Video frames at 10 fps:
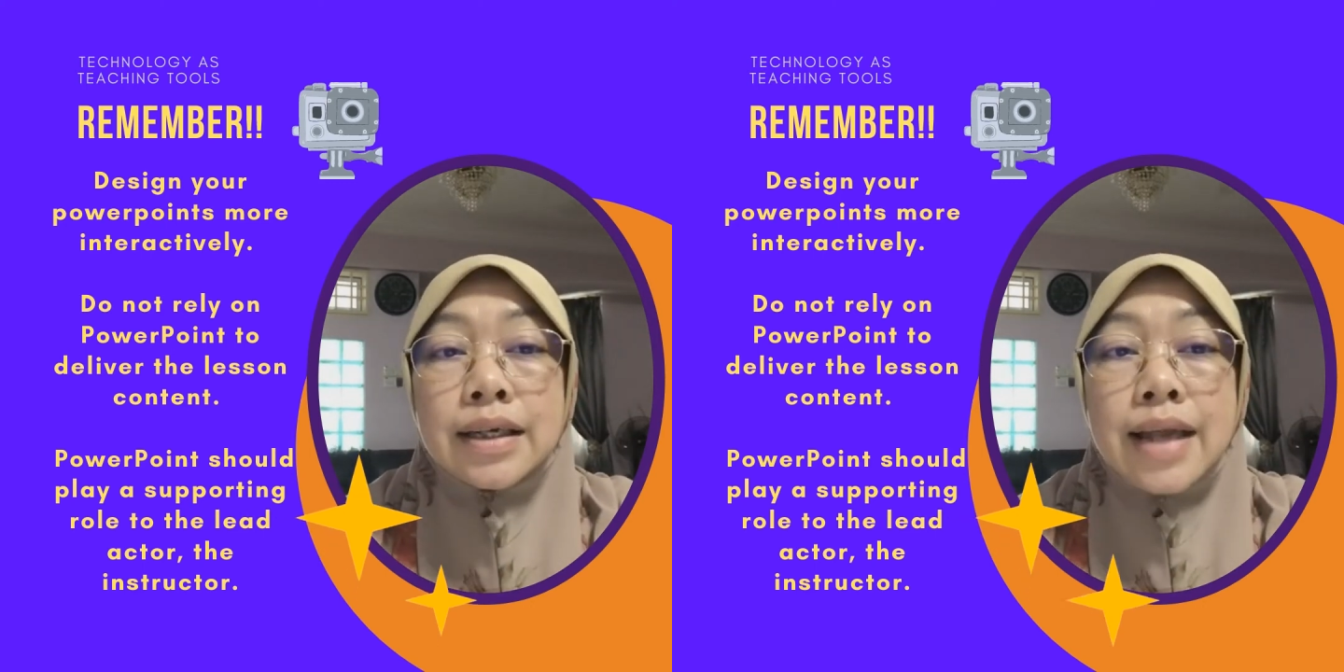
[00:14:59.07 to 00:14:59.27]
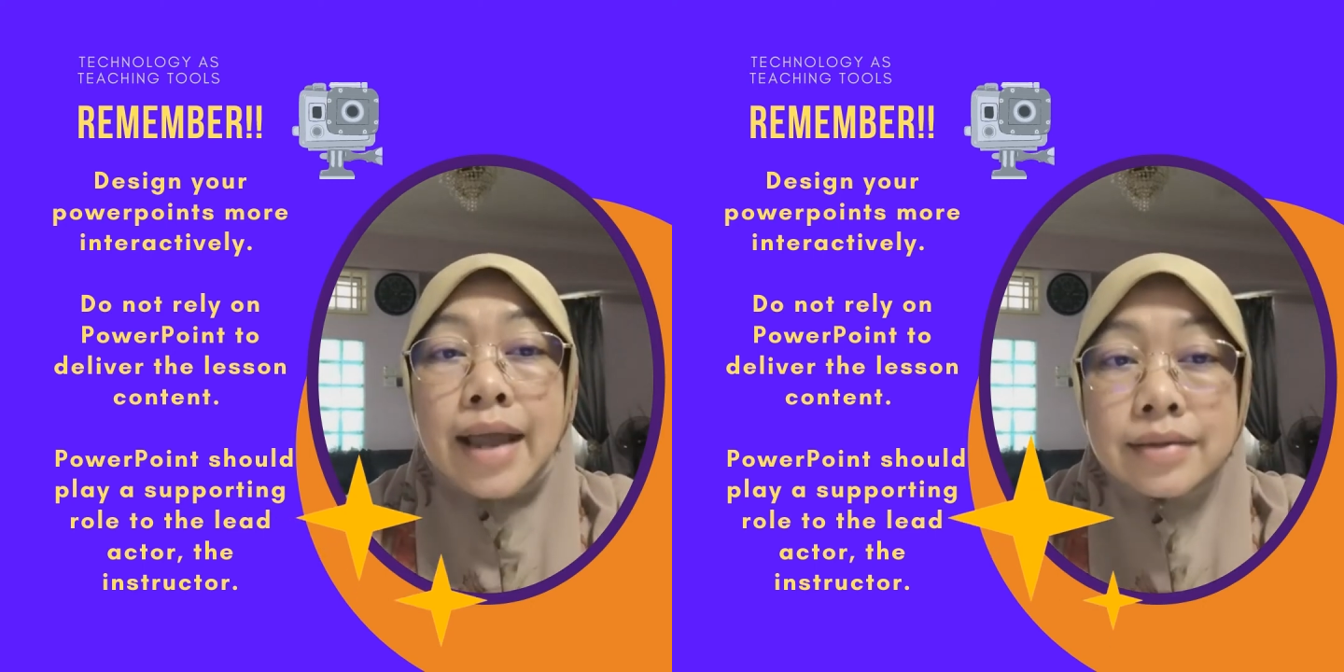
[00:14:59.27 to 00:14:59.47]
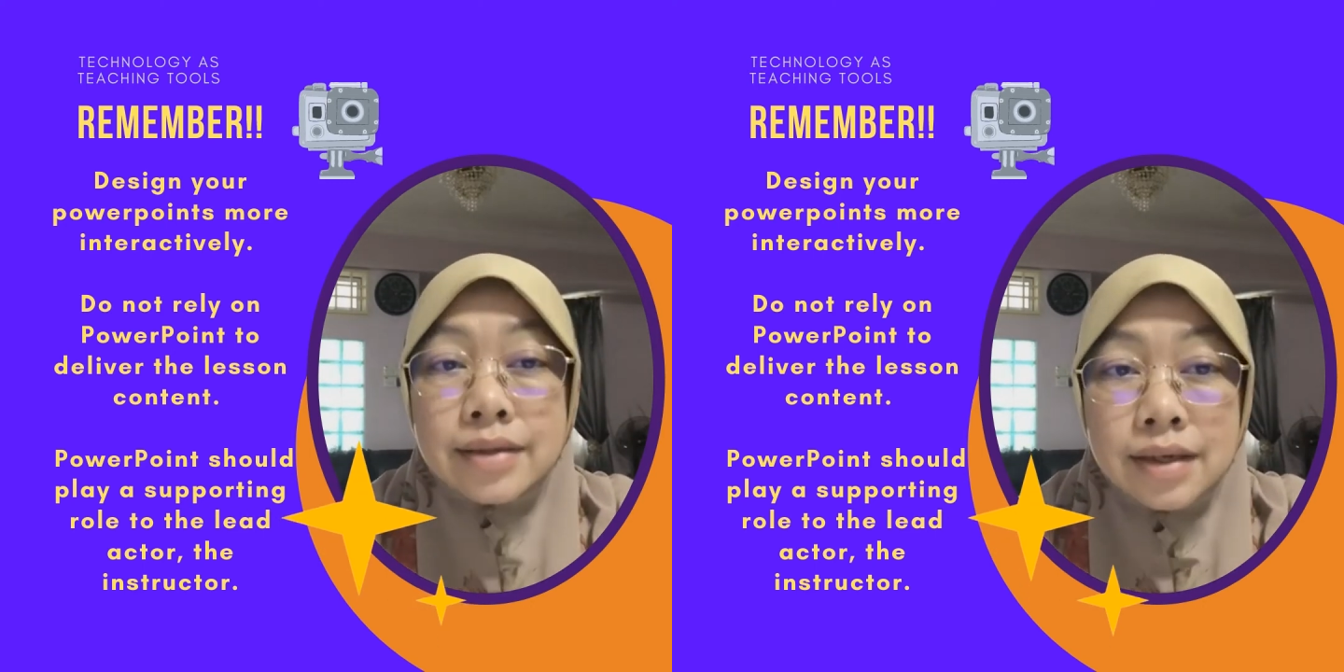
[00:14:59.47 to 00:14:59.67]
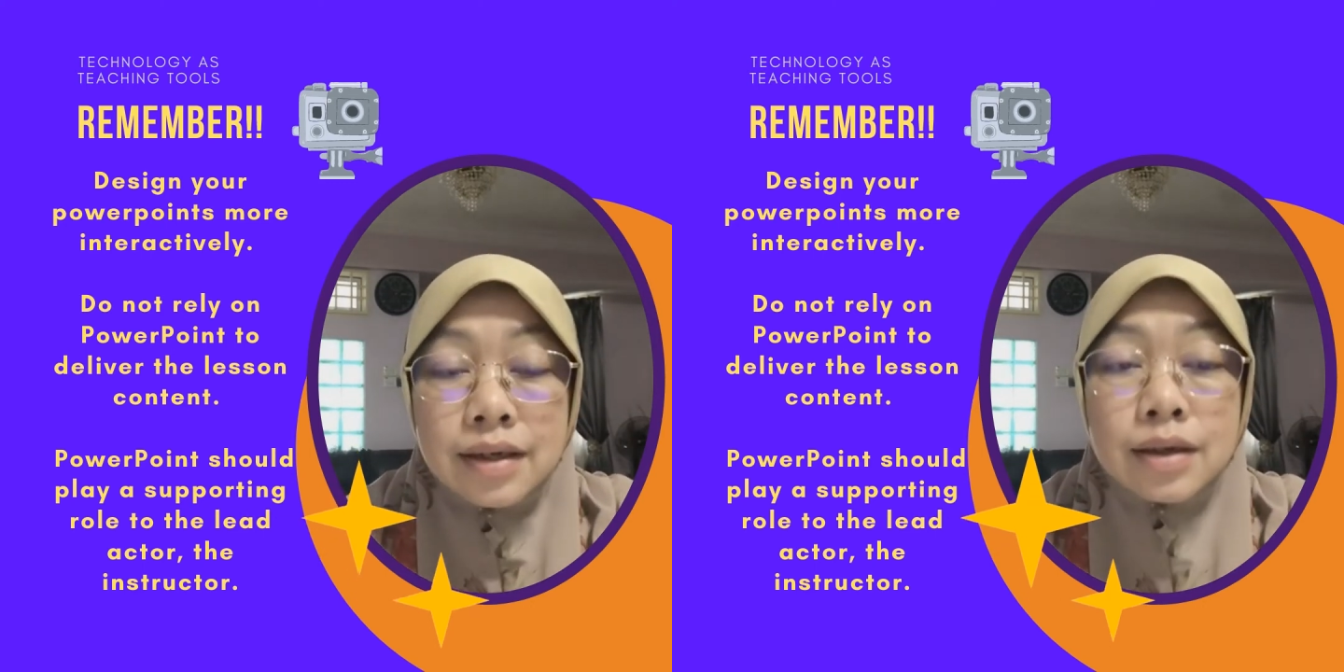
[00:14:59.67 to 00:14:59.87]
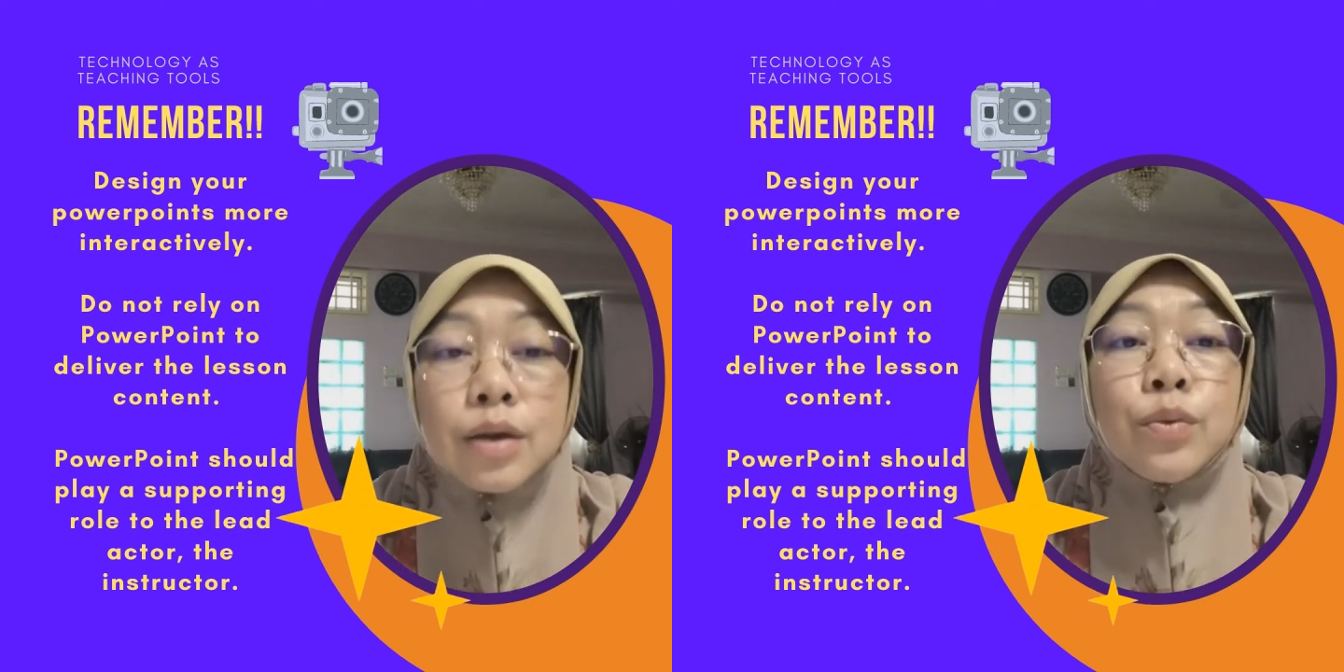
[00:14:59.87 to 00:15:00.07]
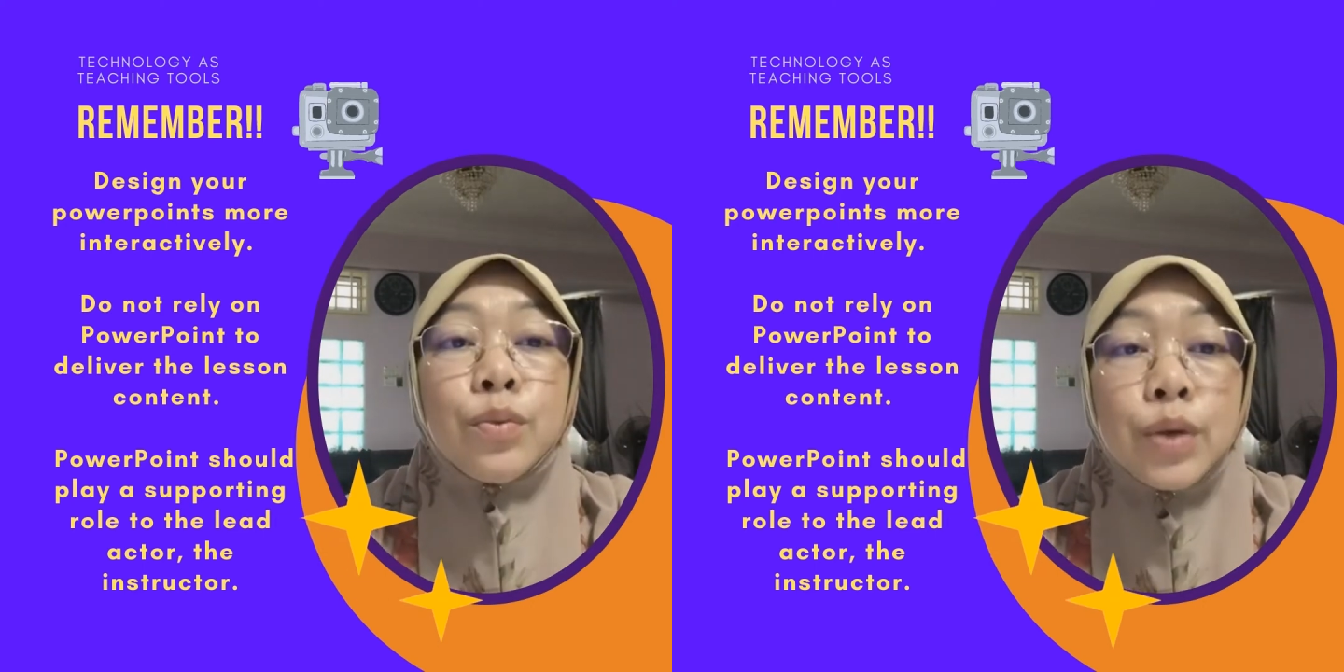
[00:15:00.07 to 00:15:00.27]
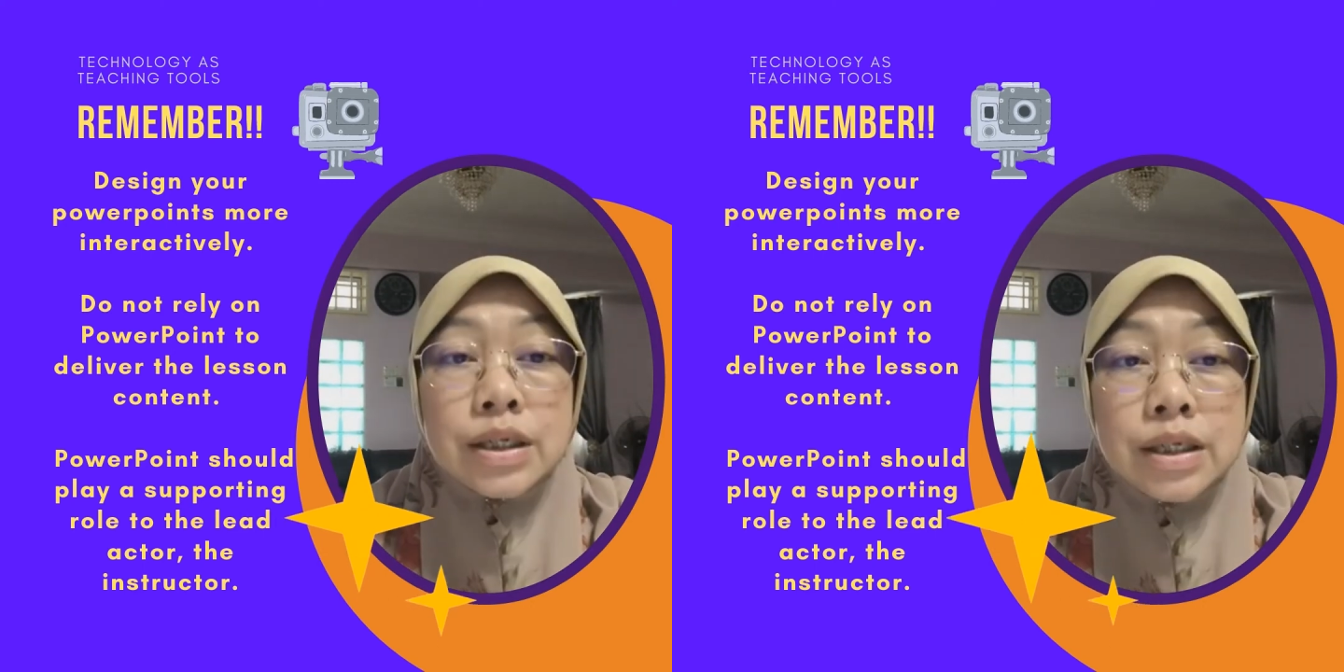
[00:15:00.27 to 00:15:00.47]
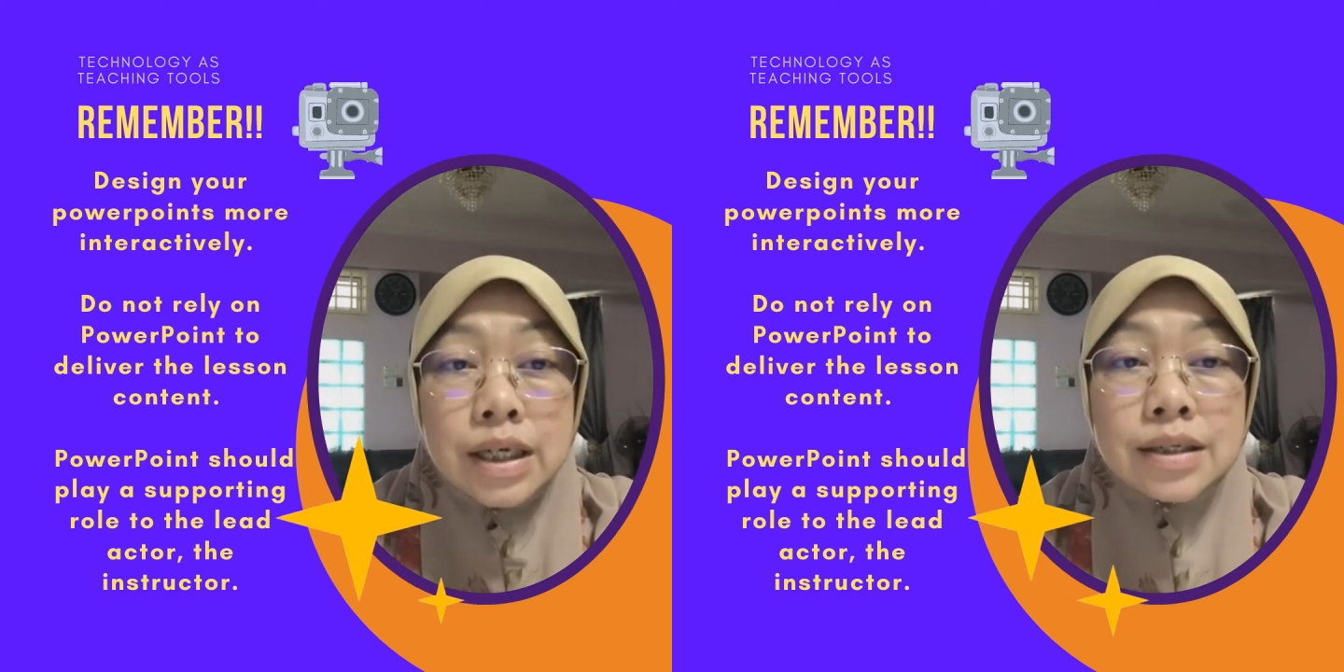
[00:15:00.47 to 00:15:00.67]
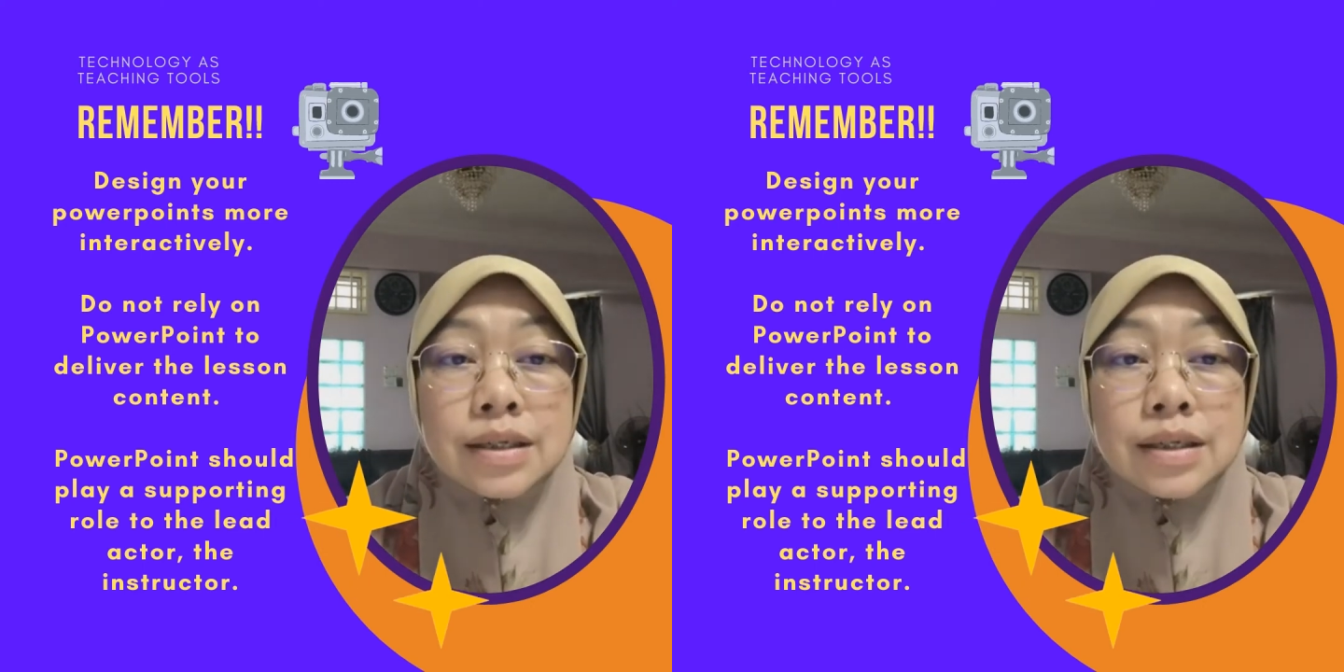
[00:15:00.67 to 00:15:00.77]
actor, which is